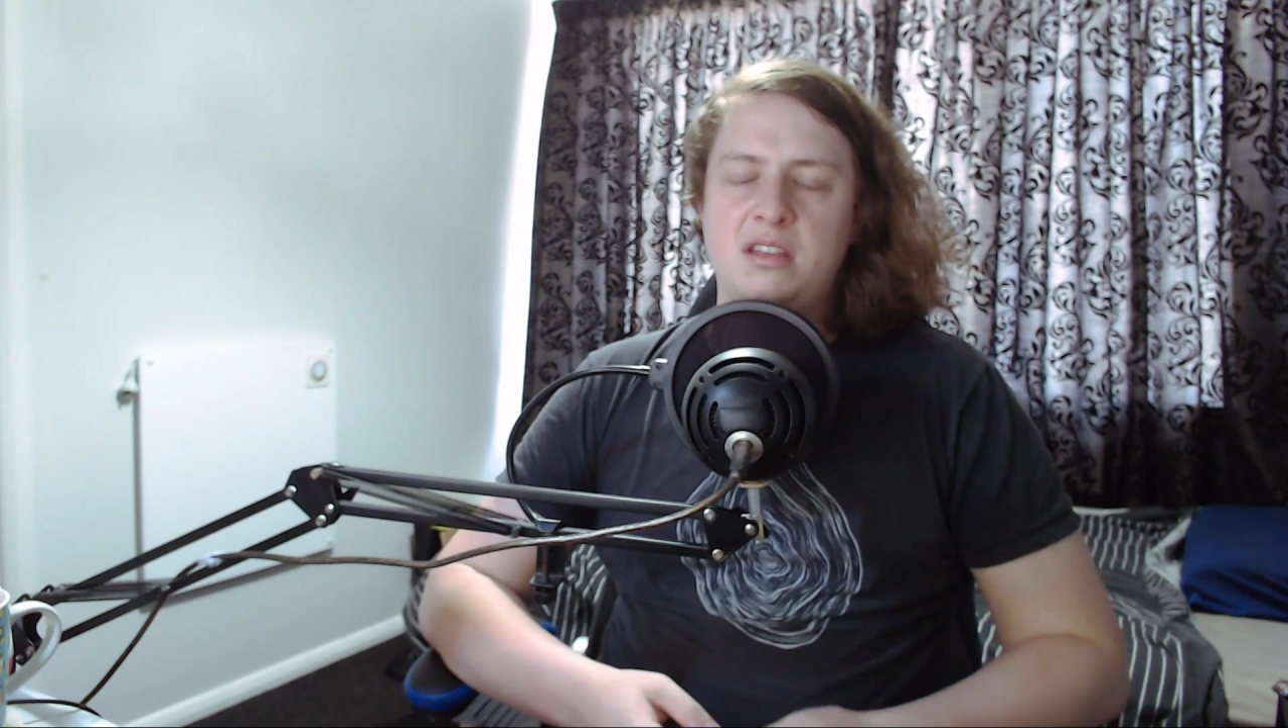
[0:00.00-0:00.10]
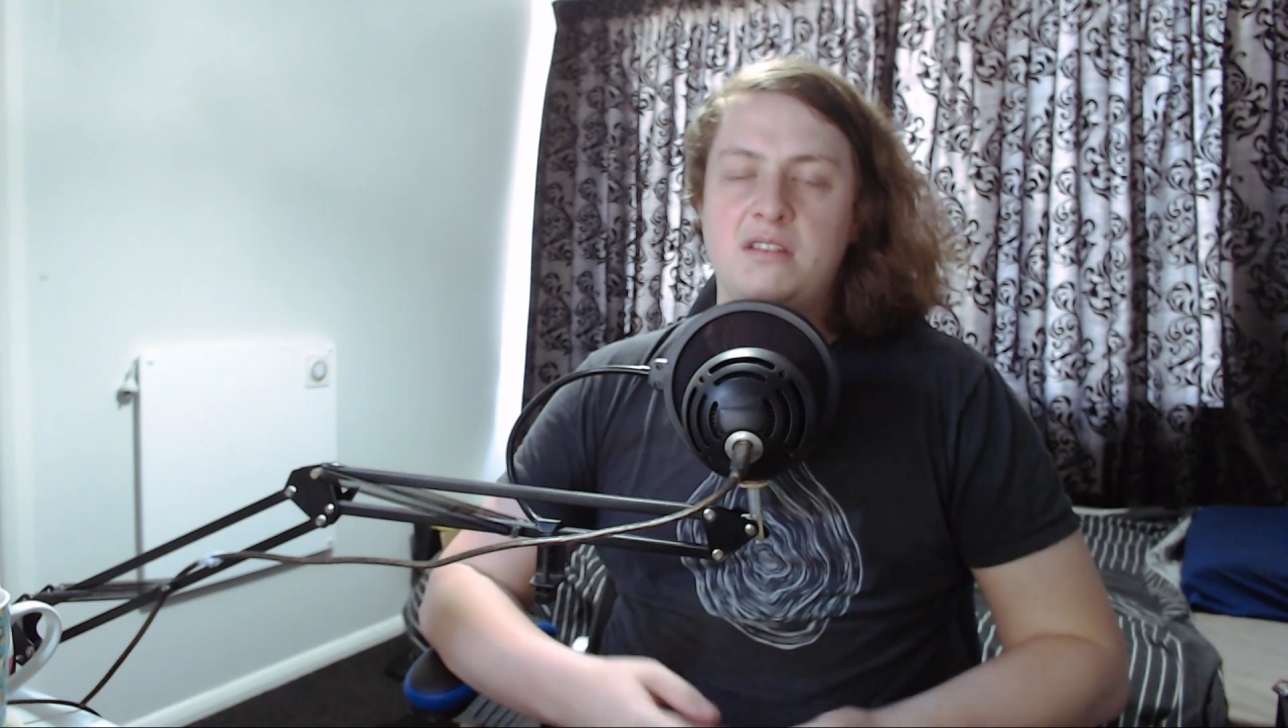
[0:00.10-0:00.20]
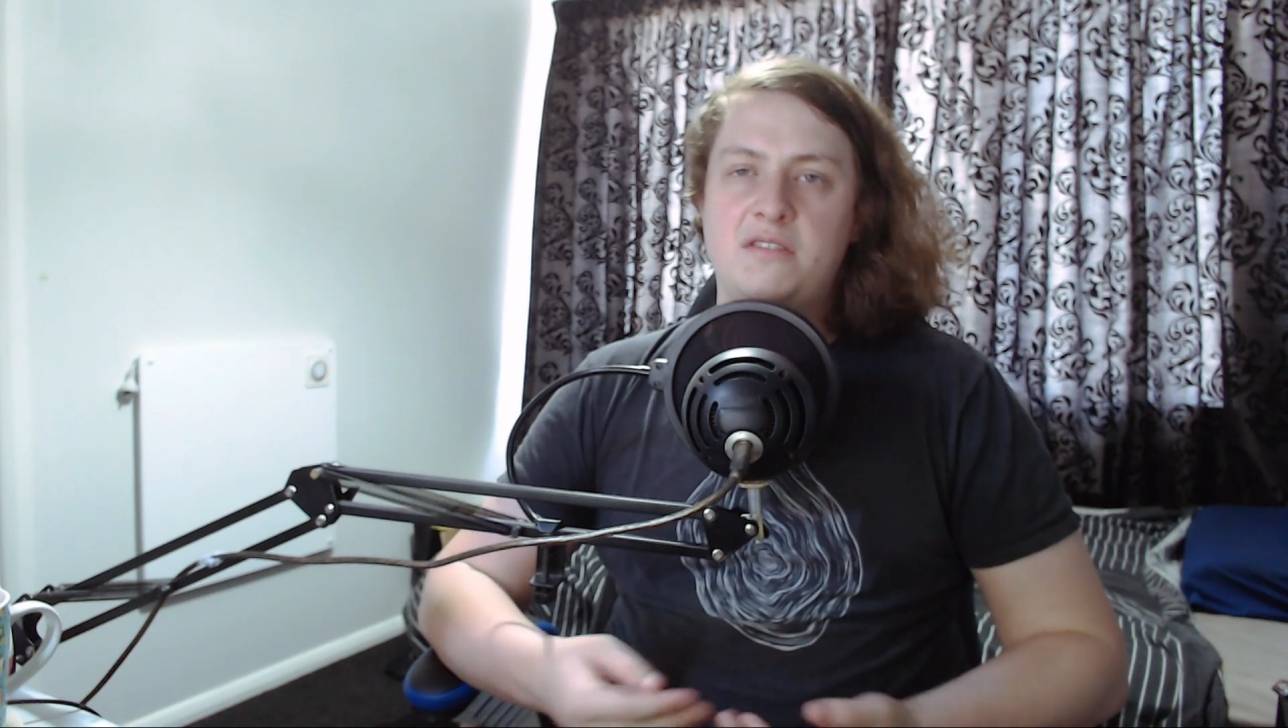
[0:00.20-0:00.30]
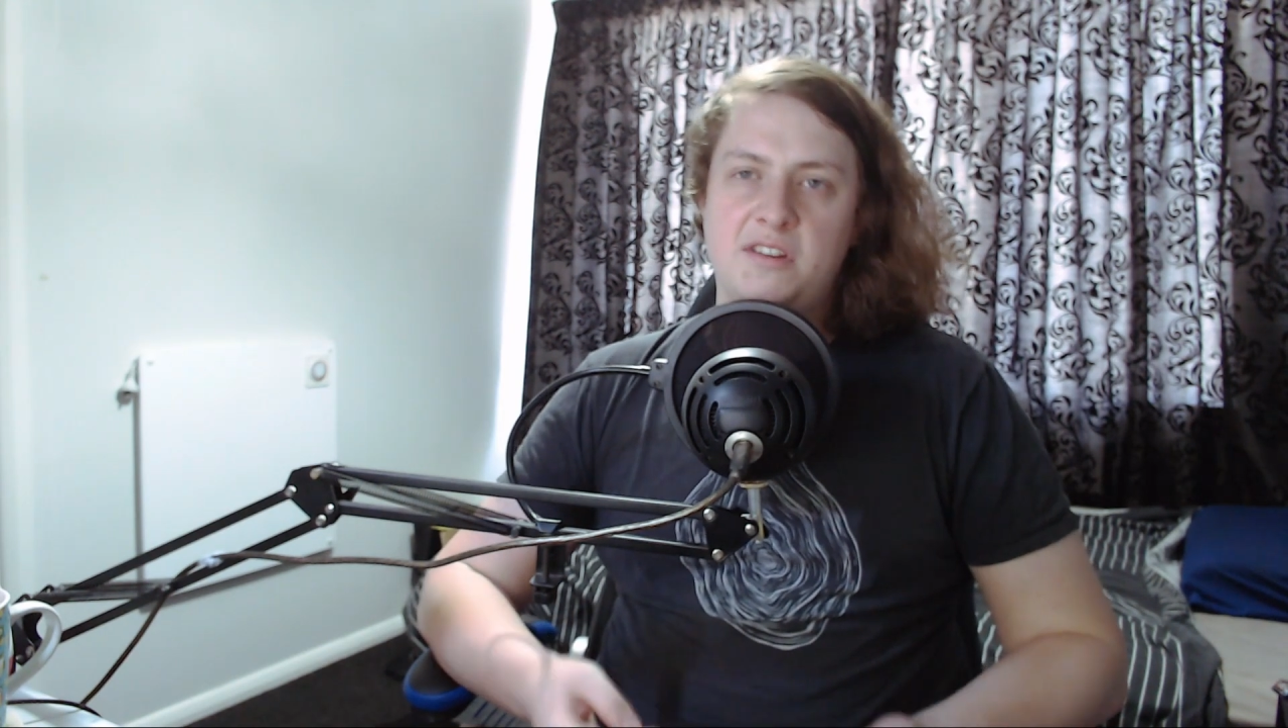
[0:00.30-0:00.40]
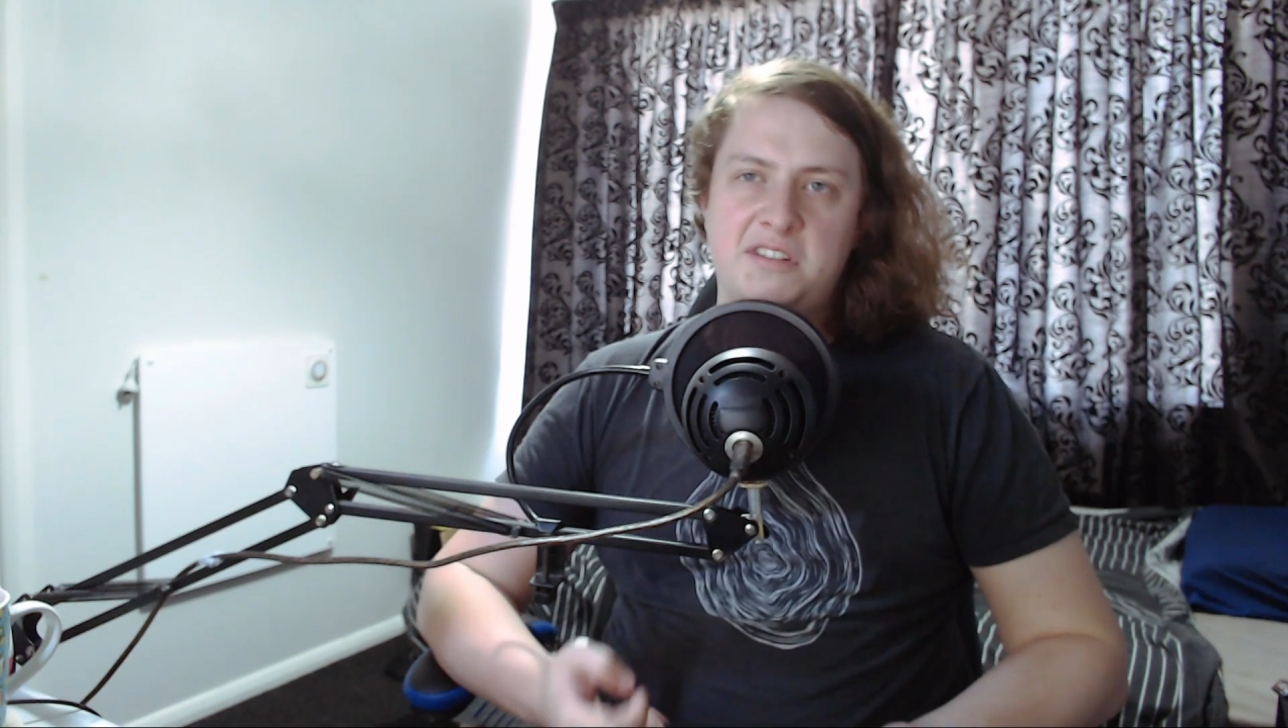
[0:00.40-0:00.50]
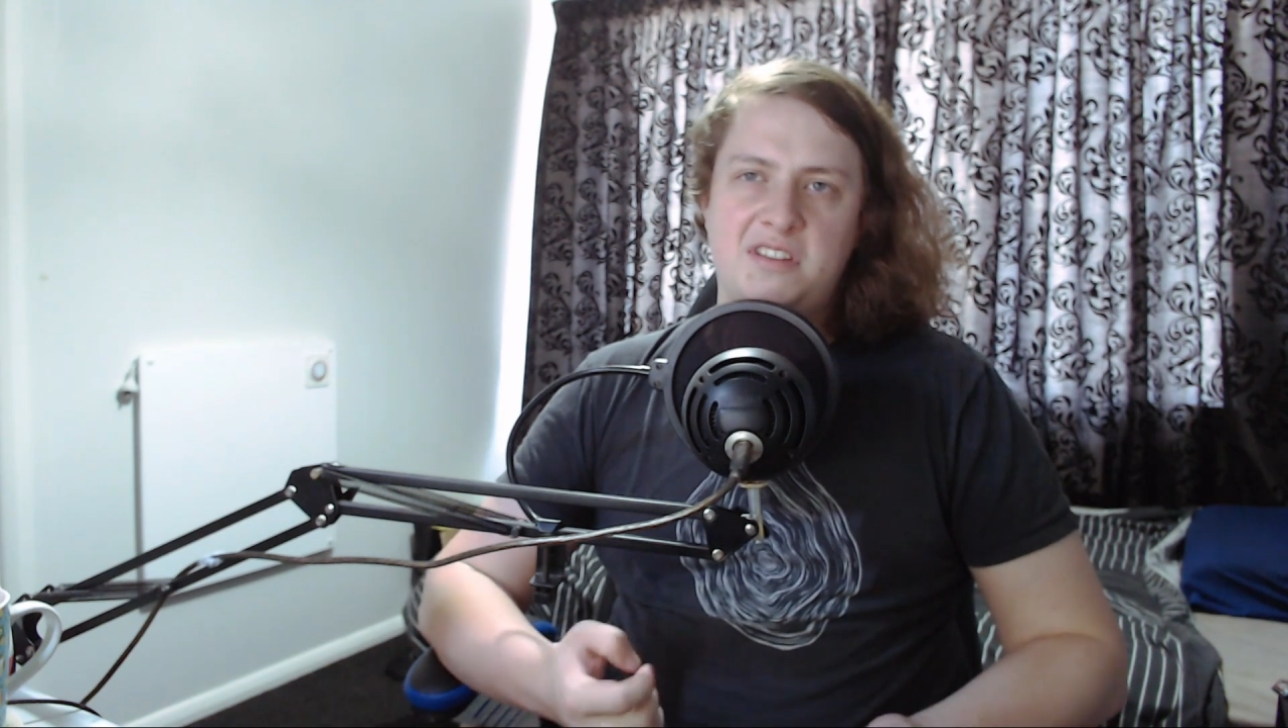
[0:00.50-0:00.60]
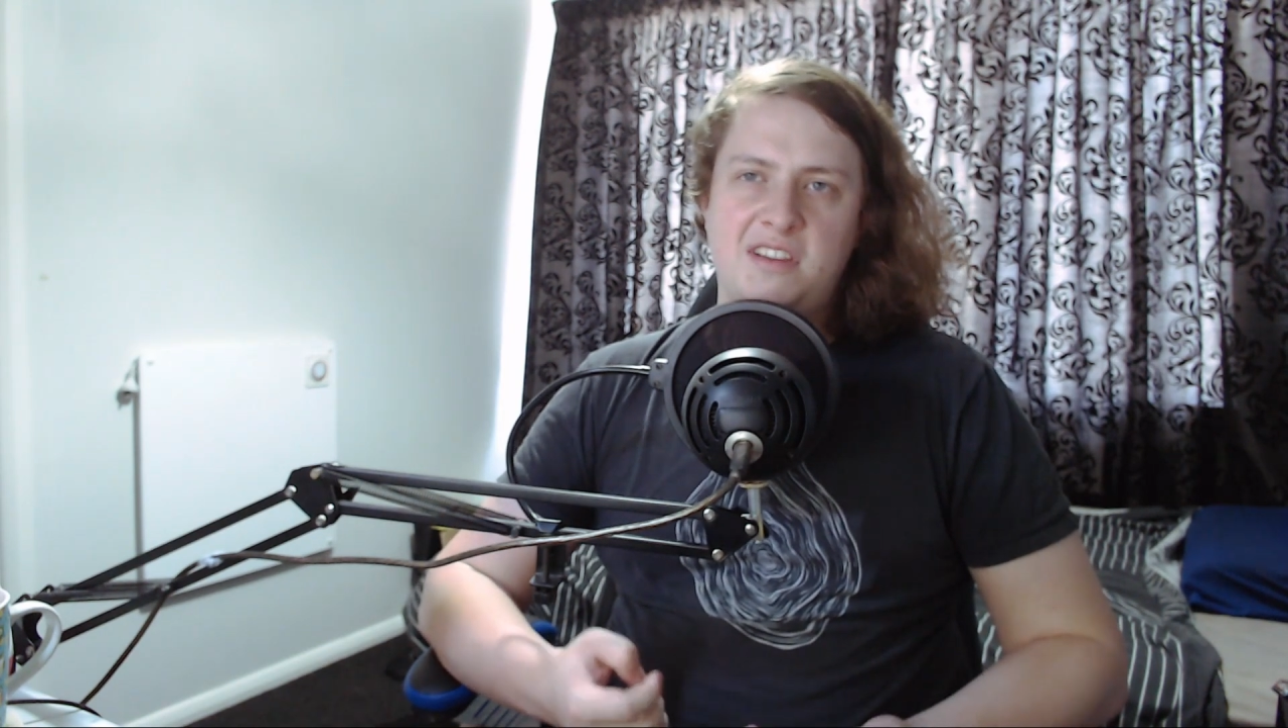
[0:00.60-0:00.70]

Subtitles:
The first